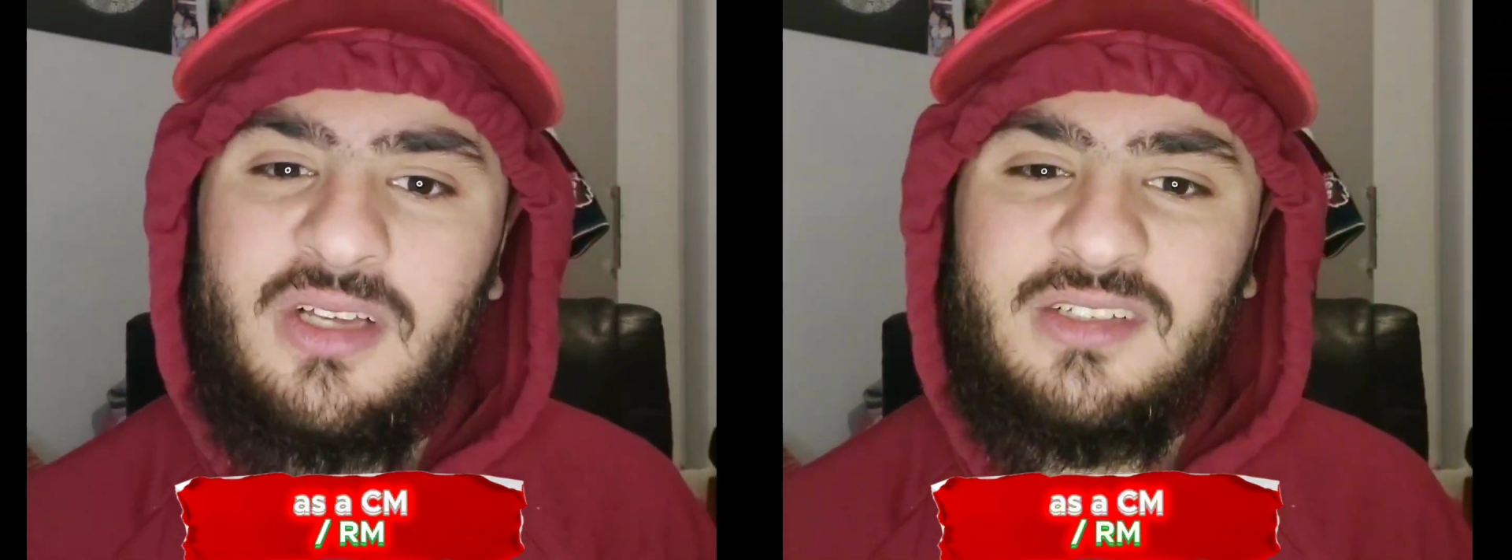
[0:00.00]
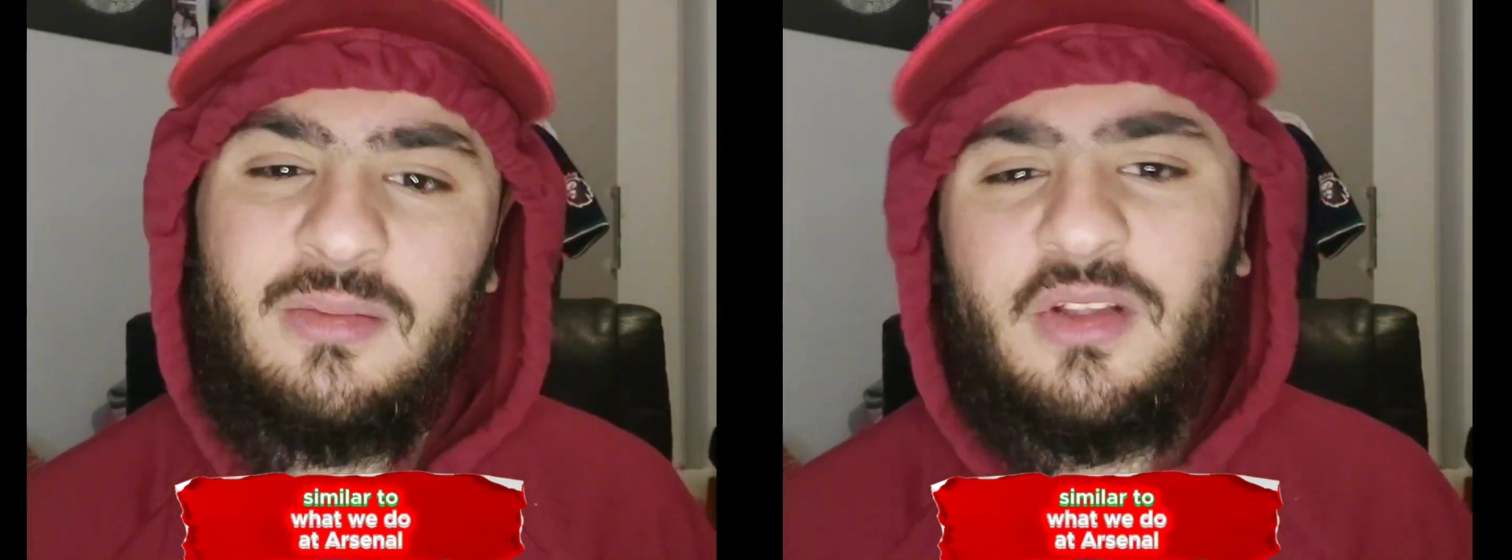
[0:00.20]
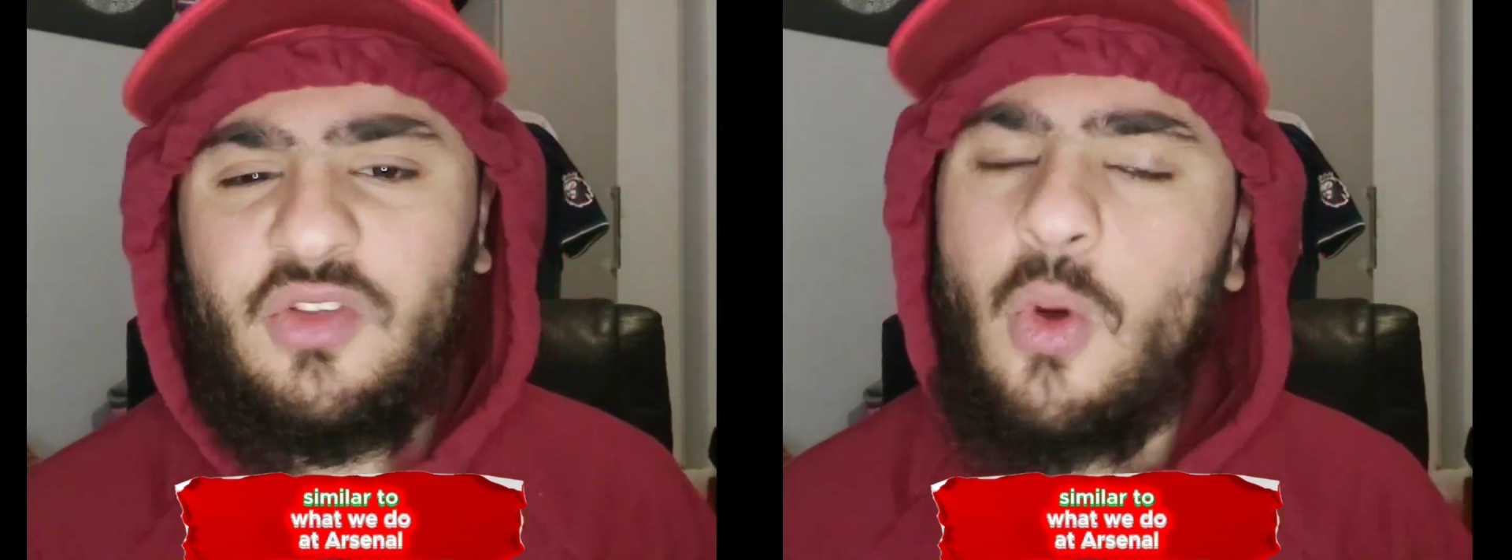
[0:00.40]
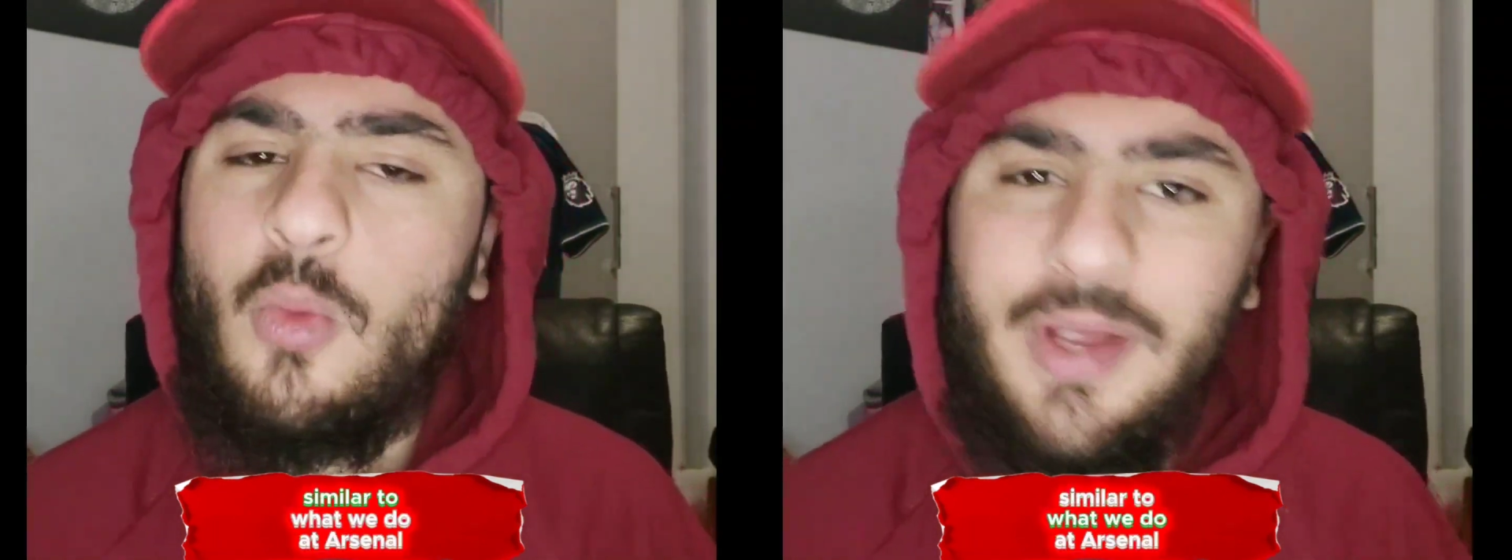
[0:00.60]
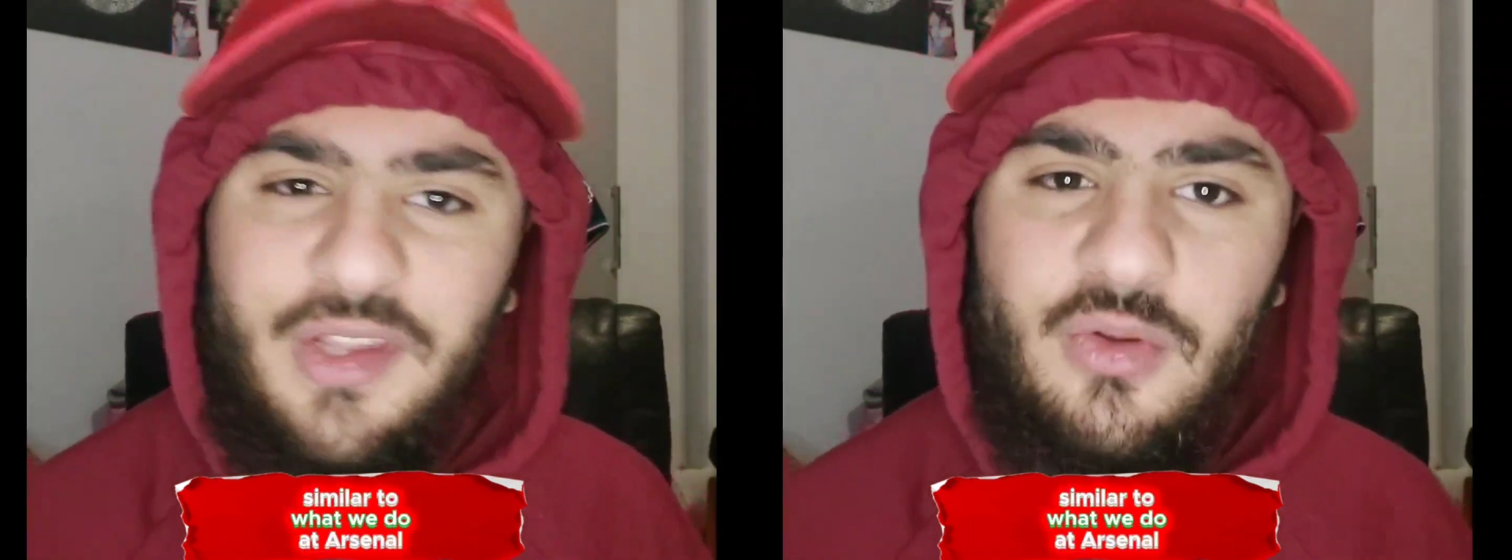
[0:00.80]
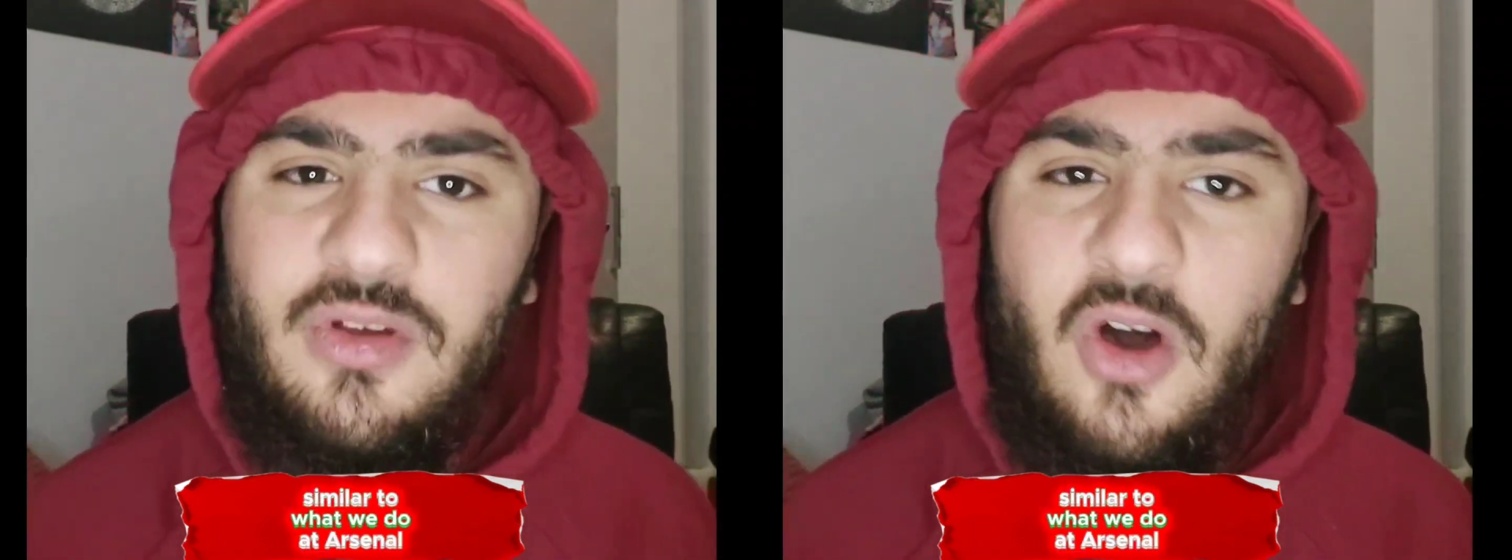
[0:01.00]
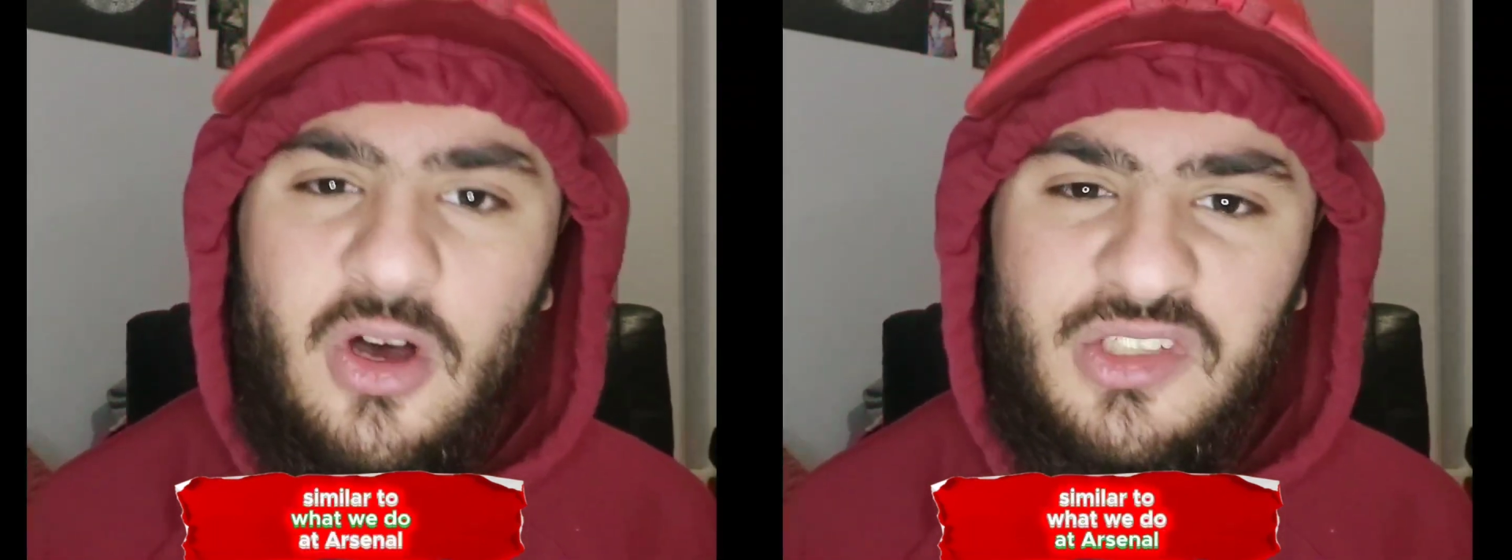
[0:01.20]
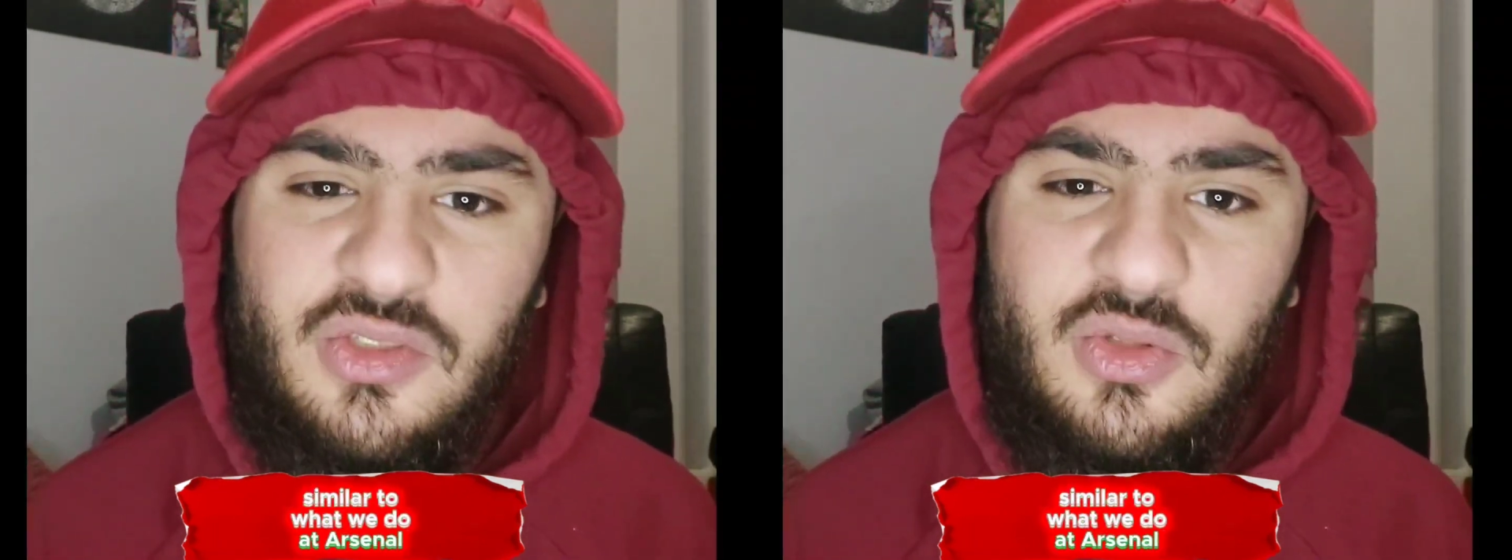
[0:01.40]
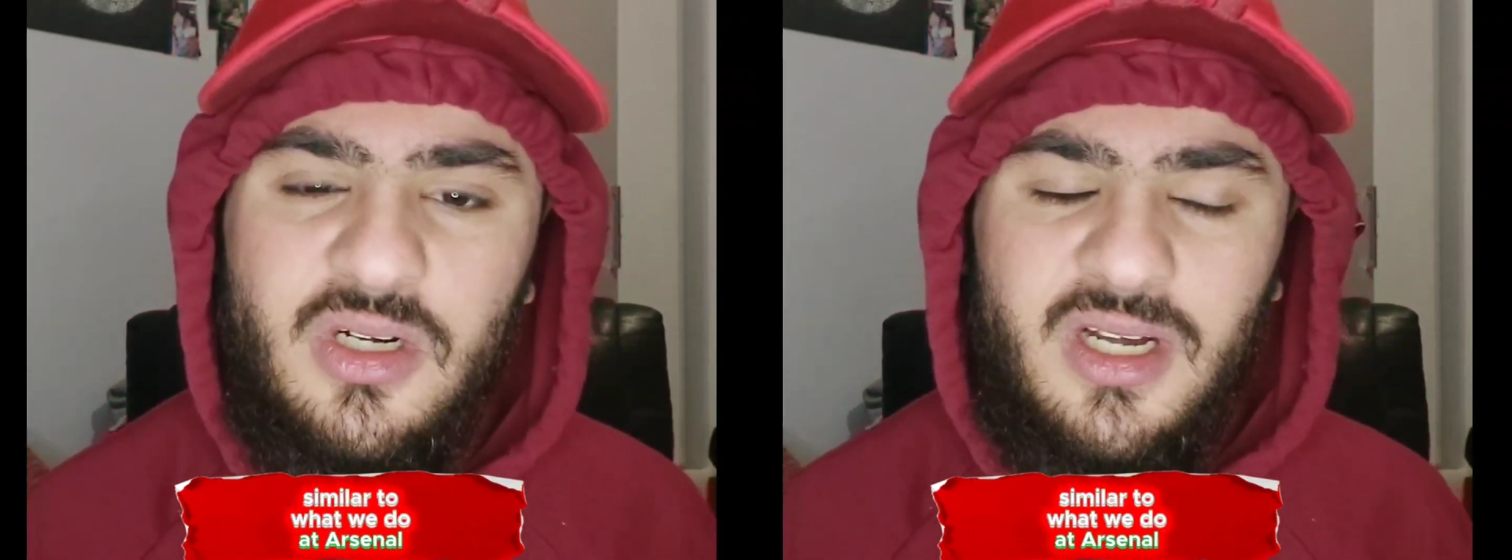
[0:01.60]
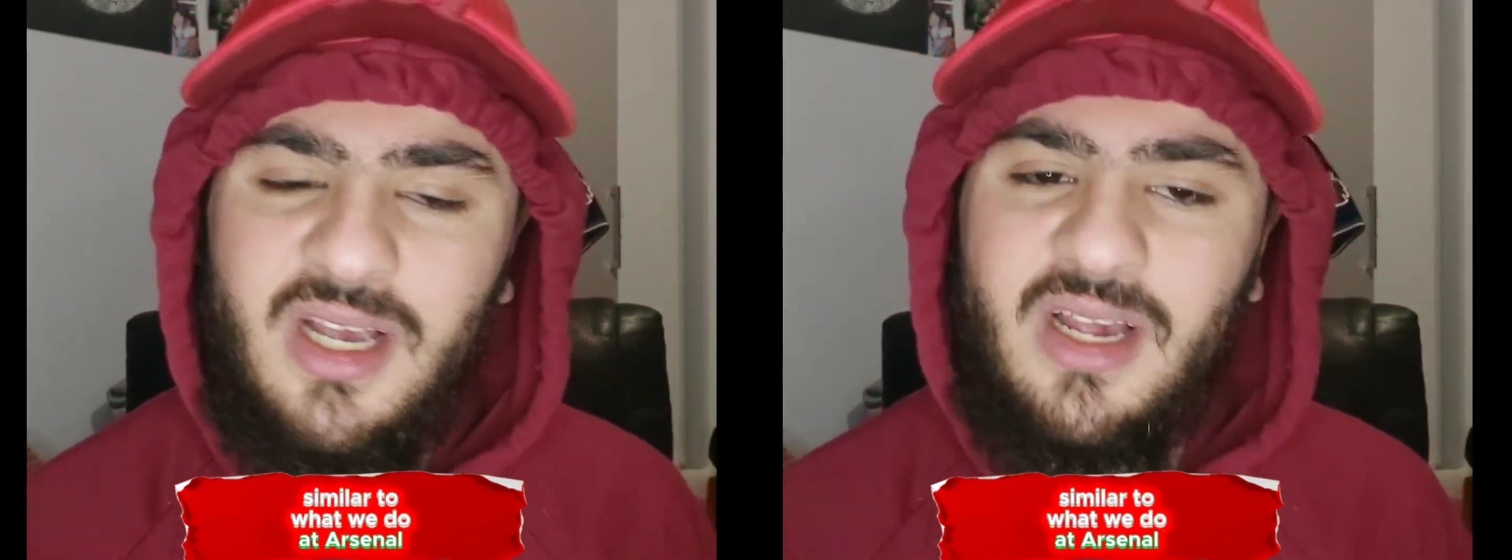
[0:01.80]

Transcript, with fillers: similar to what we do at Arsenal